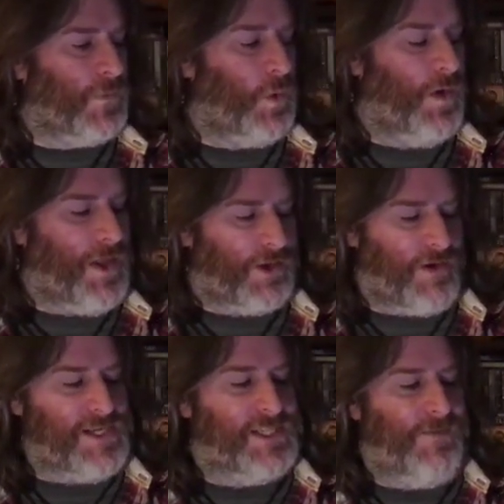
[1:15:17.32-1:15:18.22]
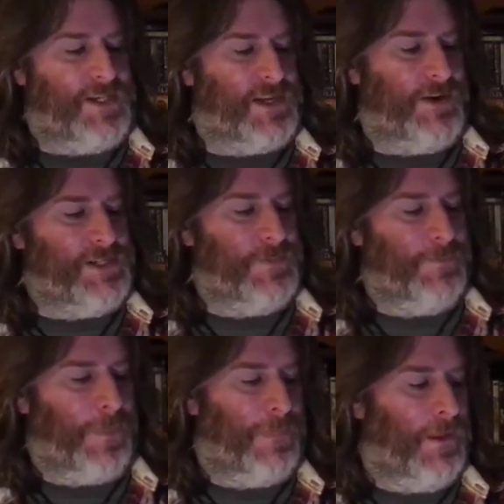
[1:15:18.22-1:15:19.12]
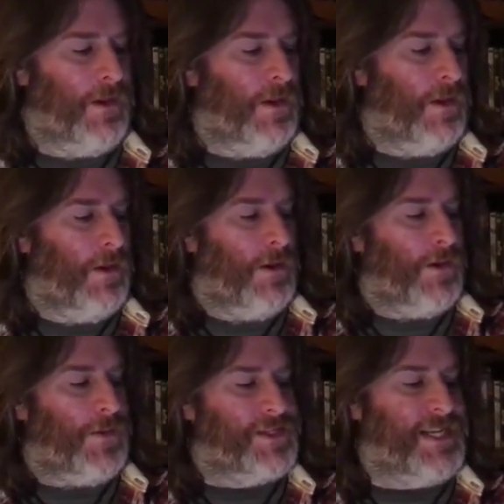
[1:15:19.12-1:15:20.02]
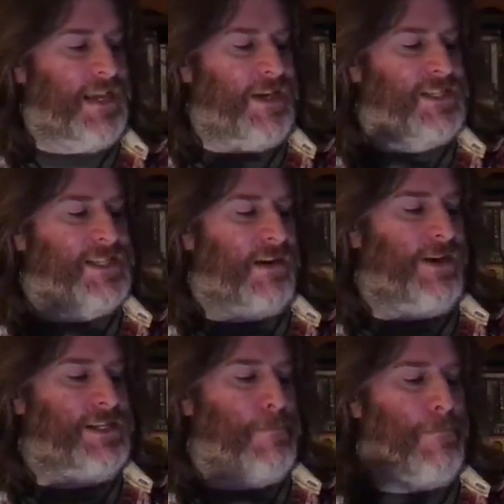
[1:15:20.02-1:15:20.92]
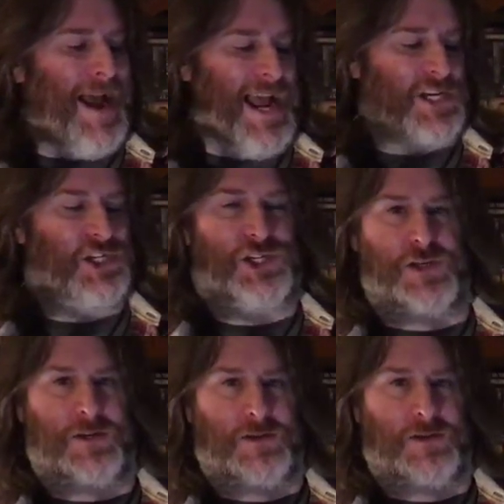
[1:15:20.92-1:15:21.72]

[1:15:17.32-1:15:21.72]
Oh, another great TV series. The TV series M.A.S.H